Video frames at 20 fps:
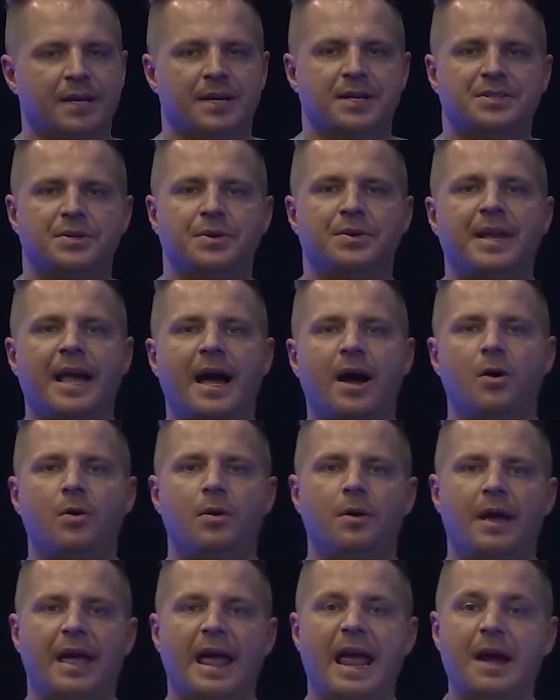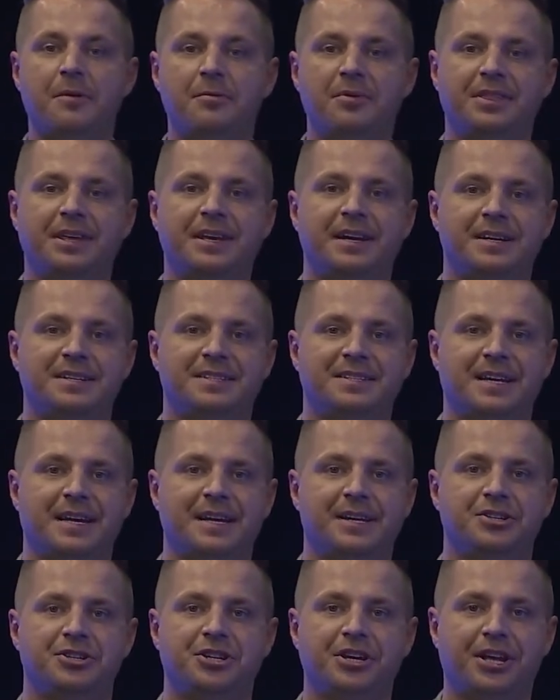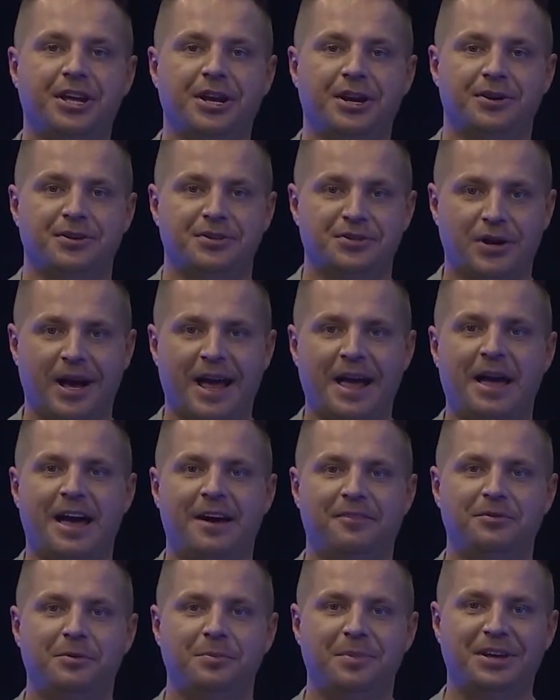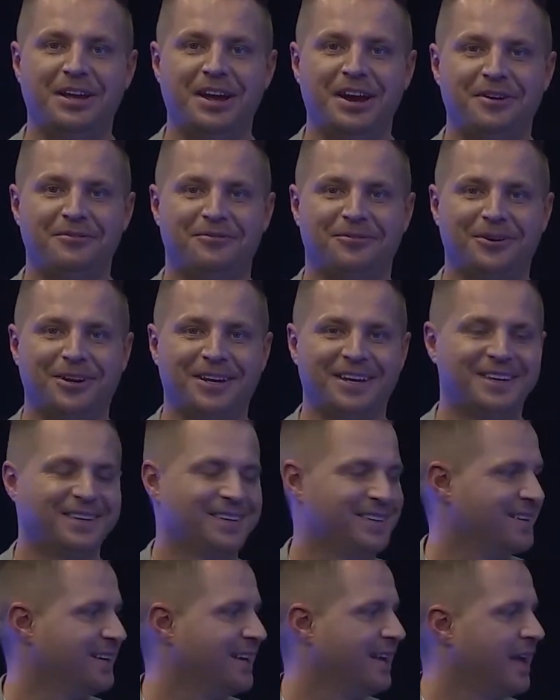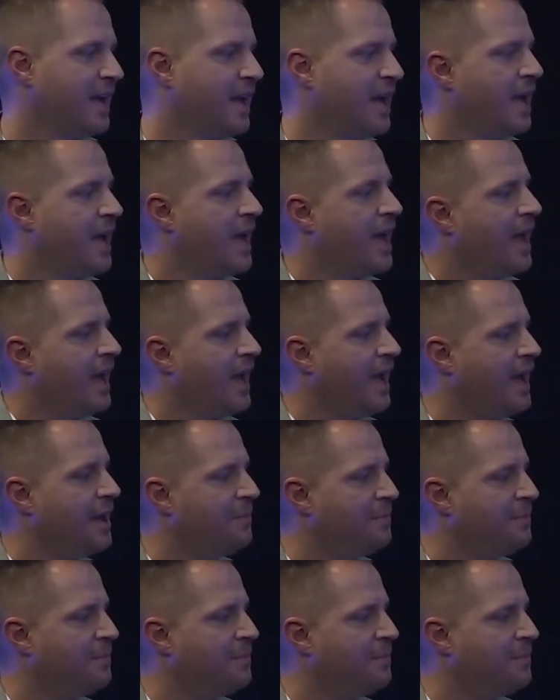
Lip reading: So now everything I say she hears, so I have to be carefully. Hey